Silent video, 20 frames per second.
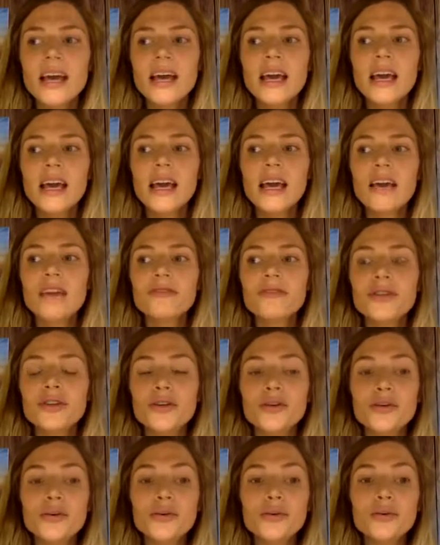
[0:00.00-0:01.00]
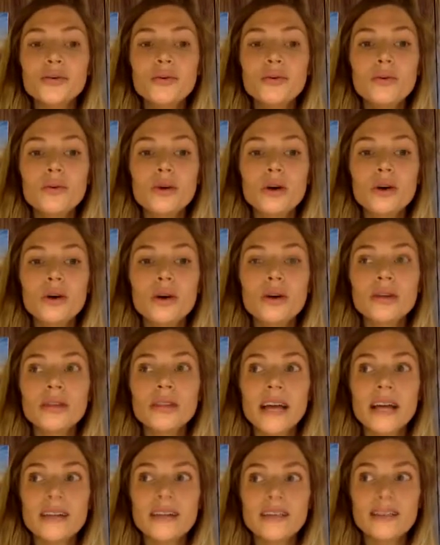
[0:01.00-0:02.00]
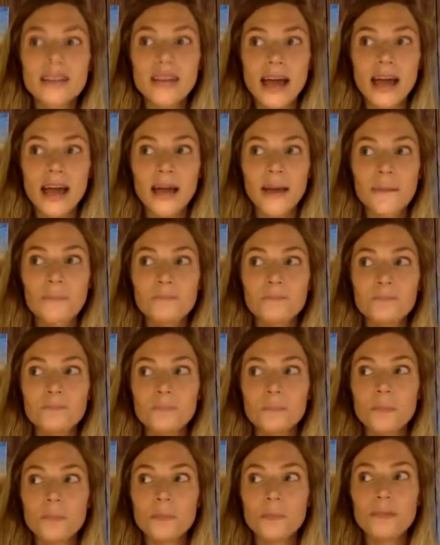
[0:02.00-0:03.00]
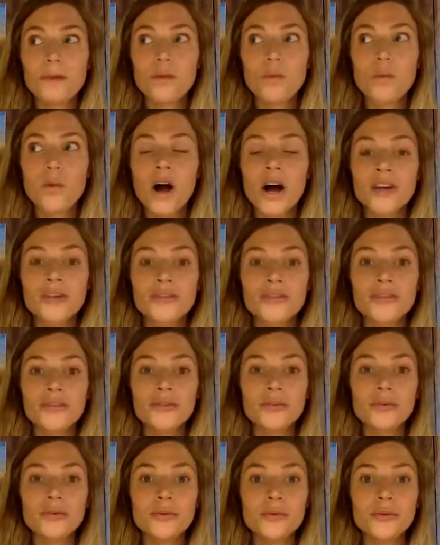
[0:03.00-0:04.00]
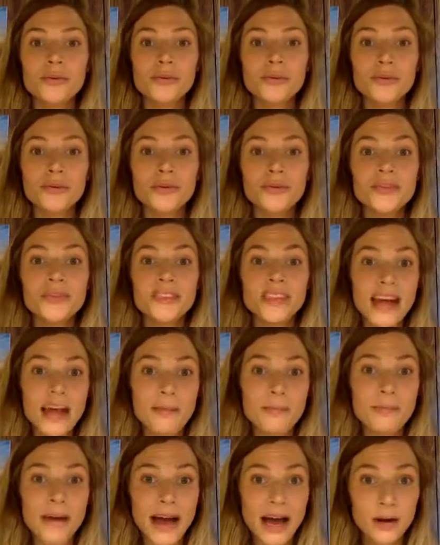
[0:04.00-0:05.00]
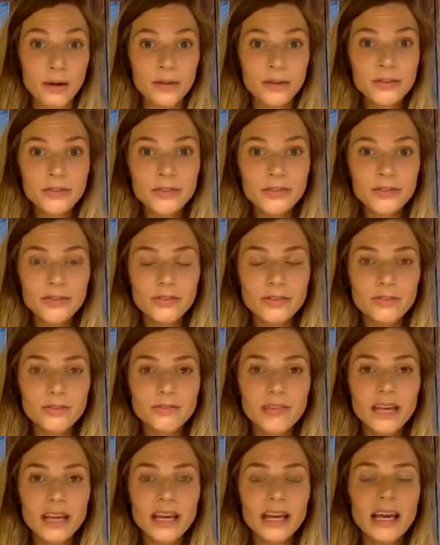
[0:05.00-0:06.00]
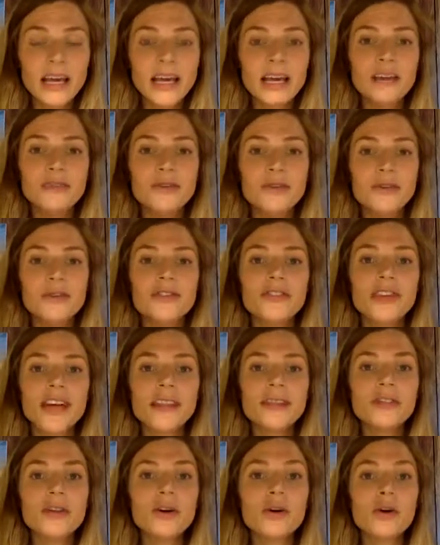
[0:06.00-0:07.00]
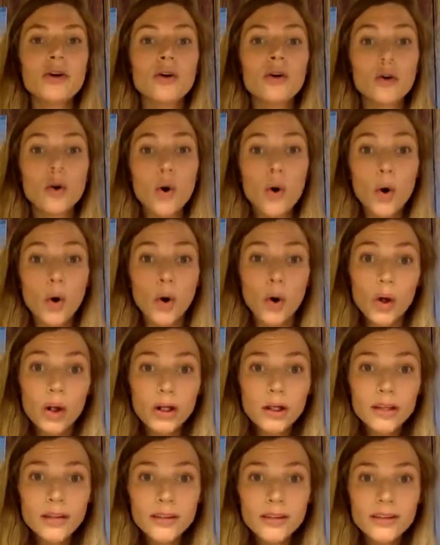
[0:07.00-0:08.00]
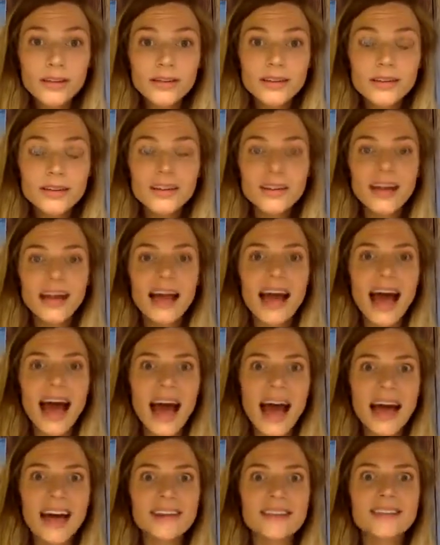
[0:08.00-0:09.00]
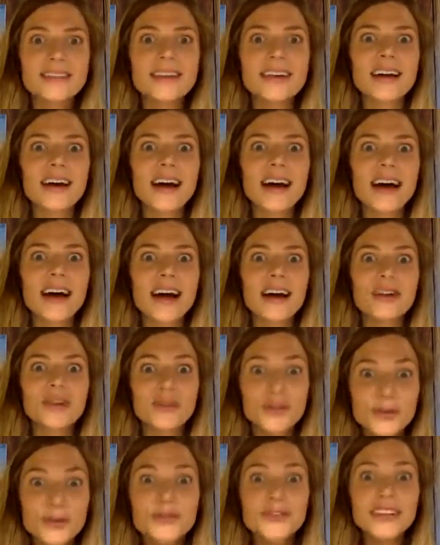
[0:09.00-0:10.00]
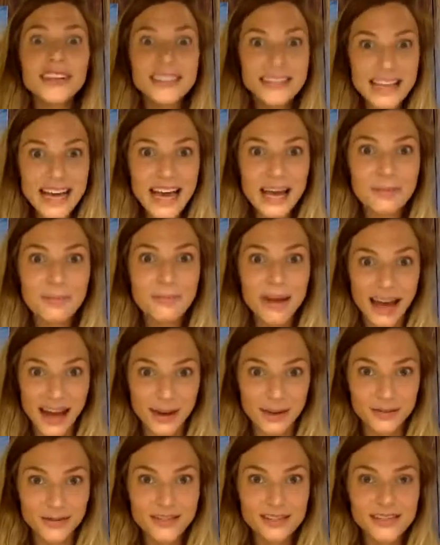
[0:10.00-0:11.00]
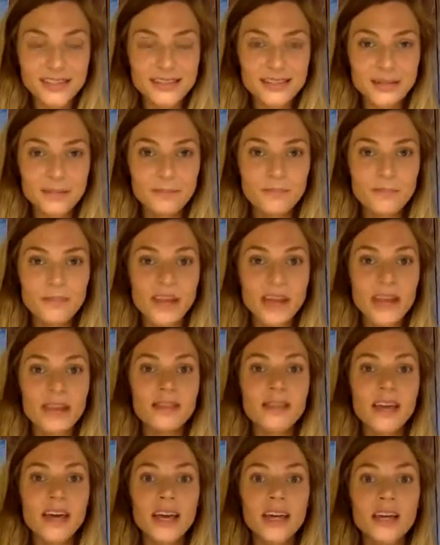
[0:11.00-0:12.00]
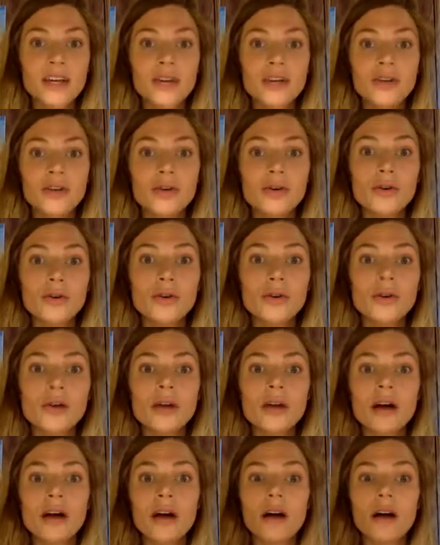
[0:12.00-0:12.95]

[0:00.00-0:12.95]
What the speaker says: If you, let's say, want to lose 10 pounds, if you set the goal as losing 10 pounds, then you'll